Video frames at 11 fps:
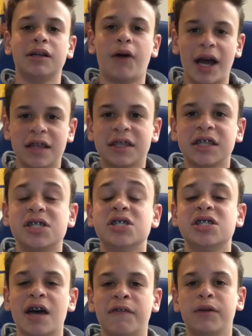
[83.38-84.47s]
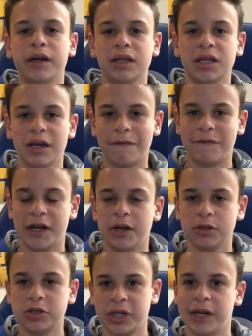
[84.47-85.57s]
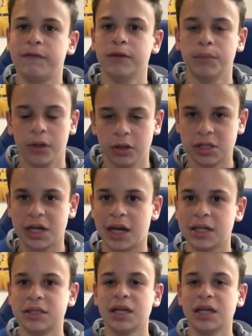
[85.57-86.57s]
Now, I think this is definitely a fair trade for both sides.